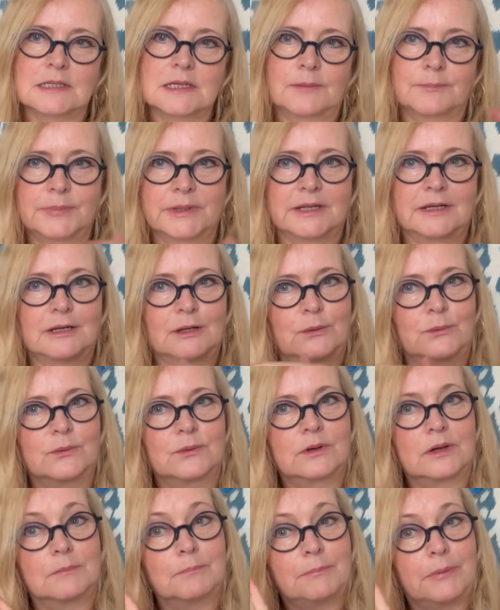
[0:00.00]
a bit
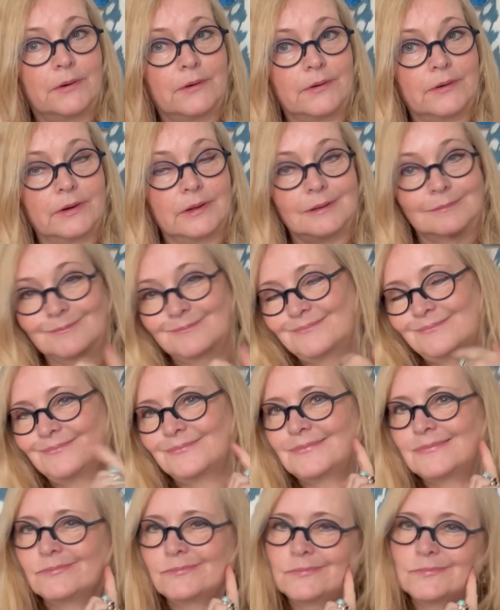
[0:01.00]
longer, buy
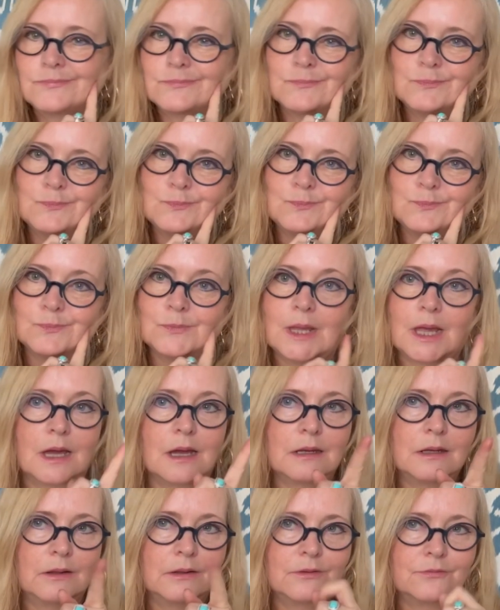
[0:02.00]

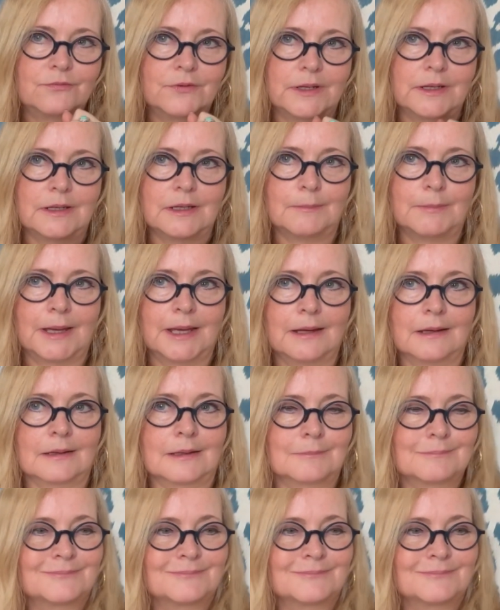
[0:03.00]
another FENDI bag.